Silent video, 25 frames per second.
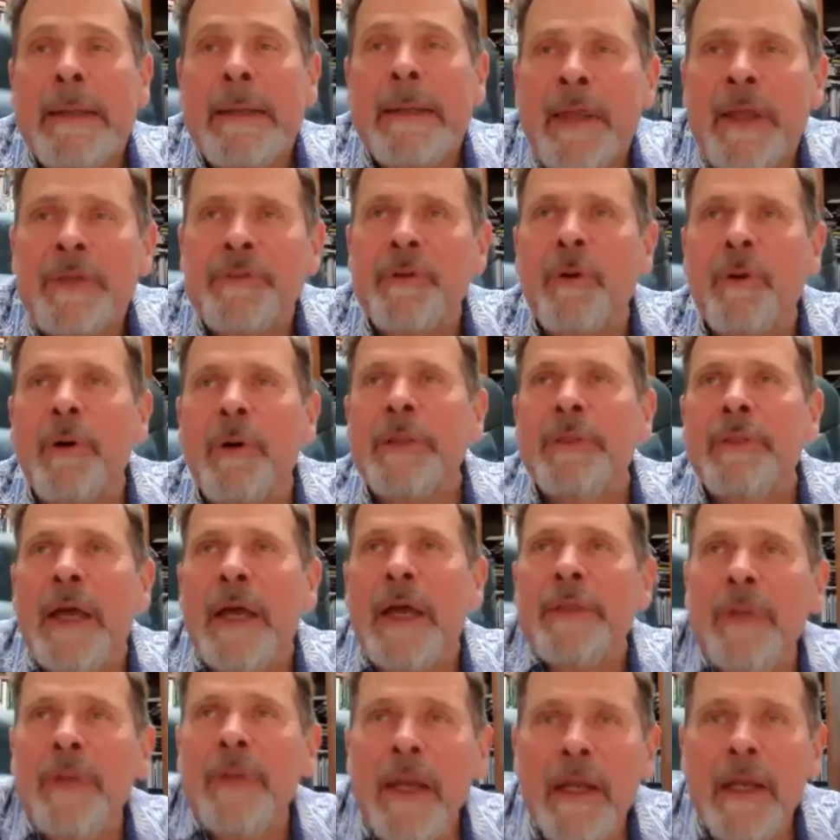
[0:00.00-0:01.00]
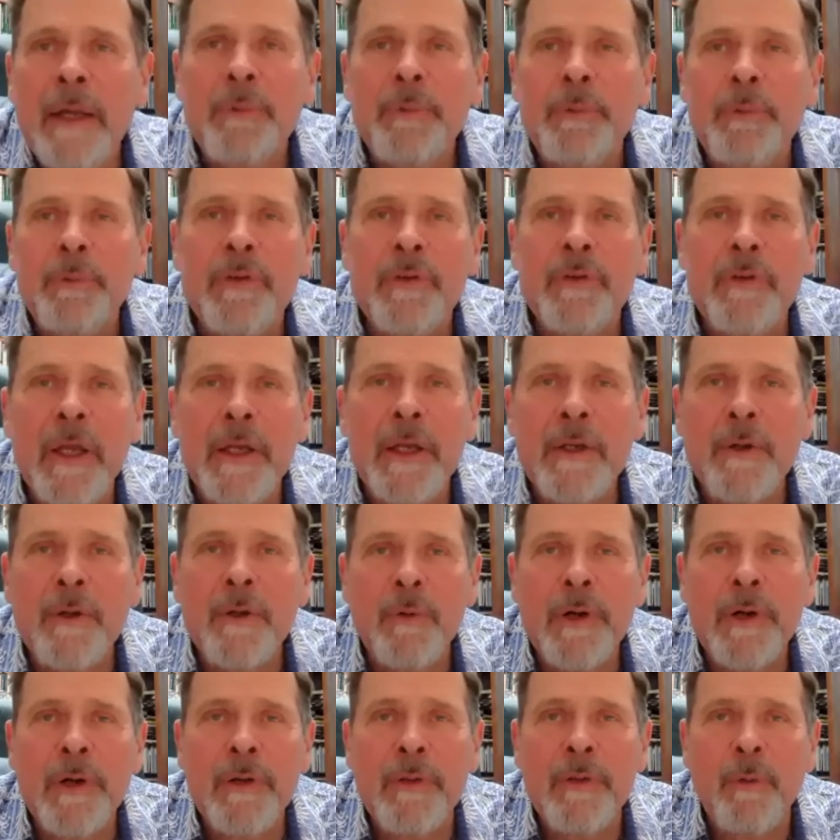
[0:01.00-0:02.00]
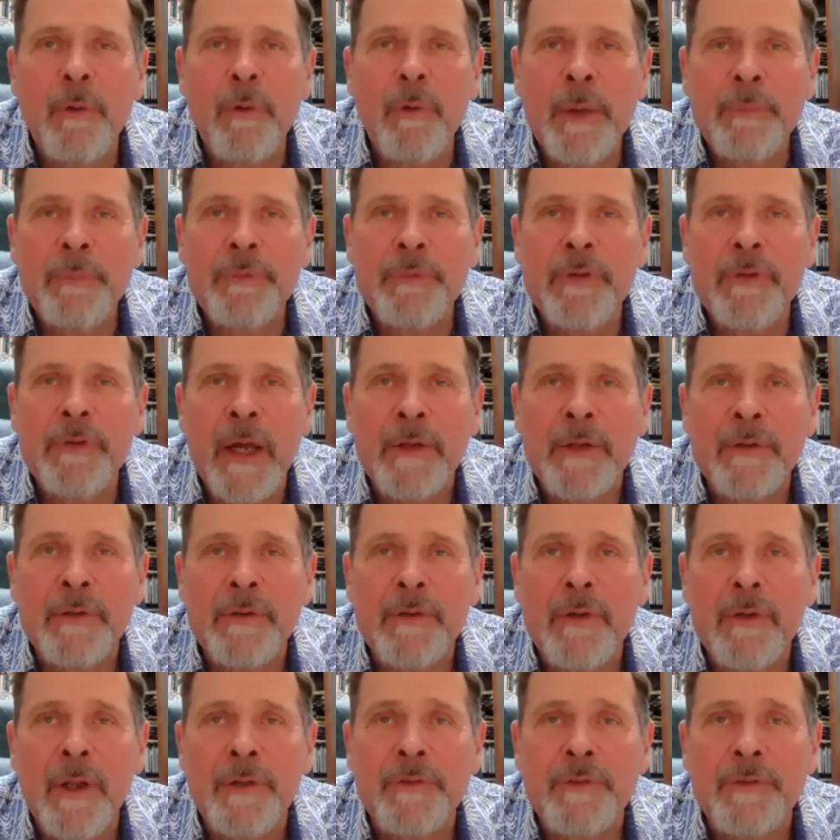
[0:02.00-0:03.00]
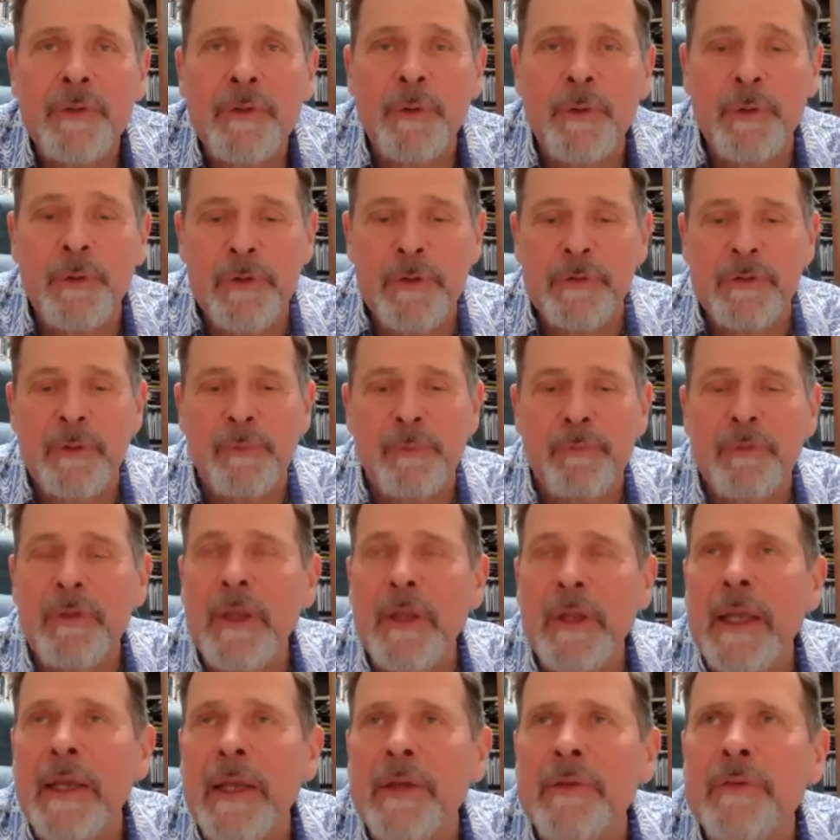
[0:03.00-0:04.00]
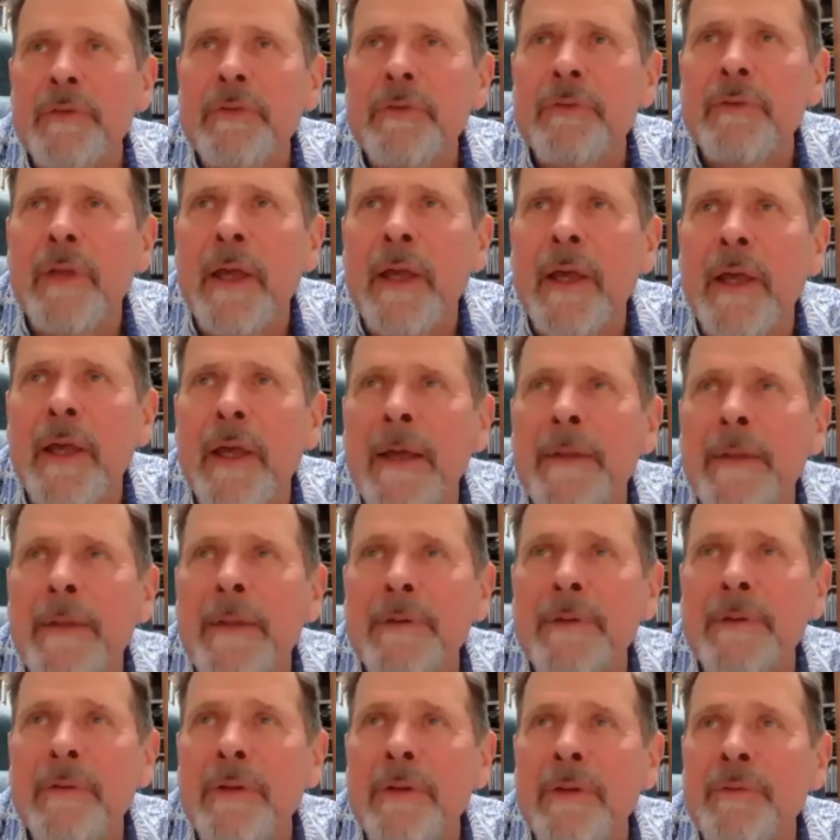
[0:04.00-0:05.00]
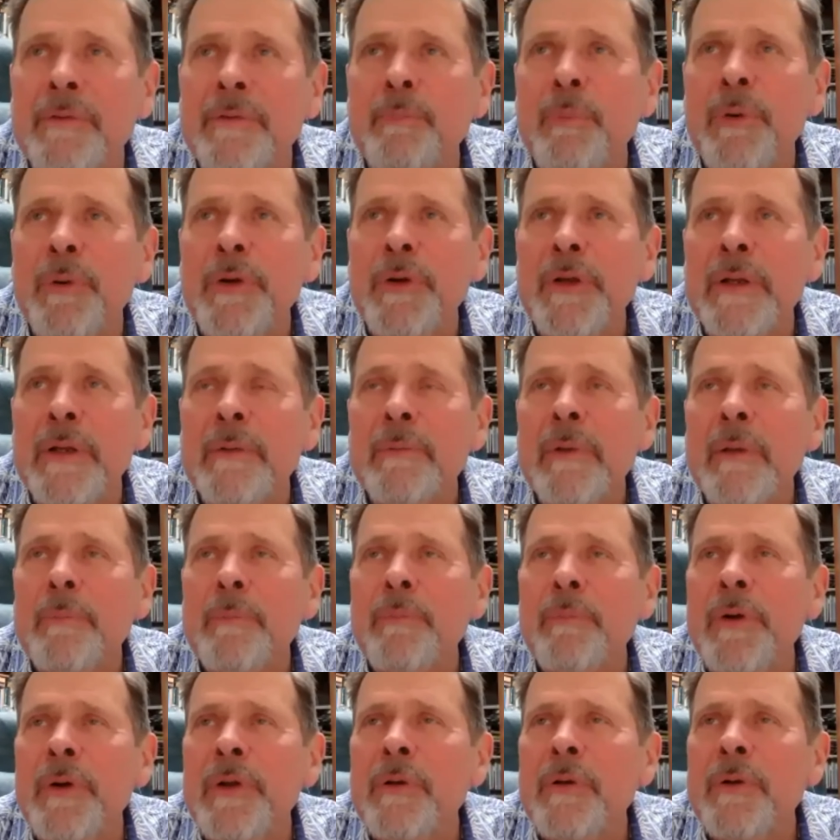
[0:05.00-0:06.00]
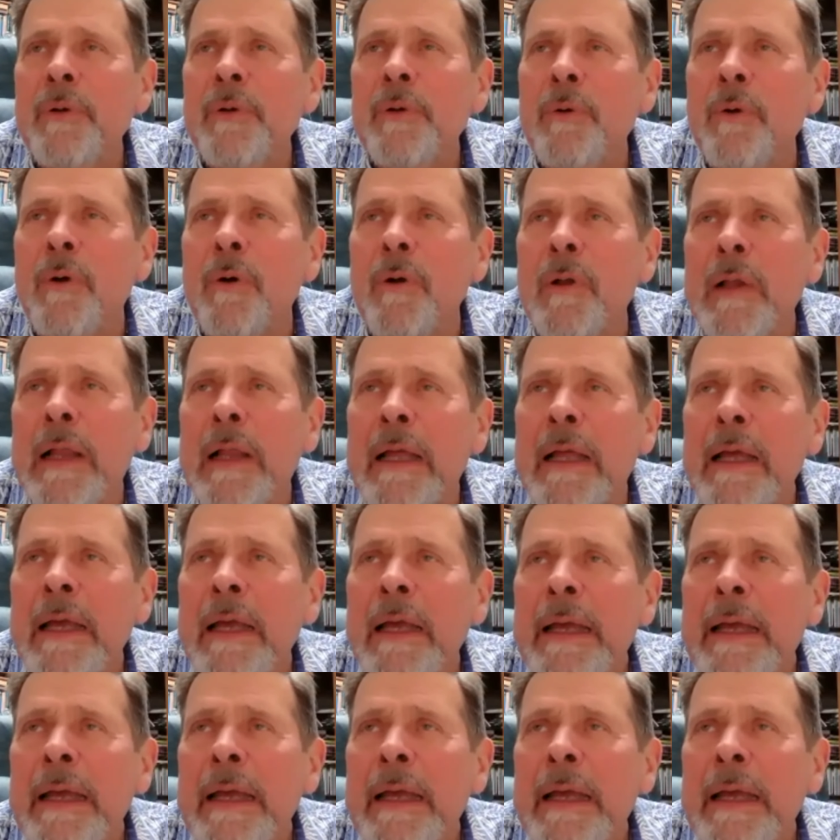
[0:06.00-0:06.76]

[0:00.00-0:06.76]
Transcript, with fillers: And so I, I, thought I would just kind of go into the website and, and show you some things uh, that that's pretty pretty cool.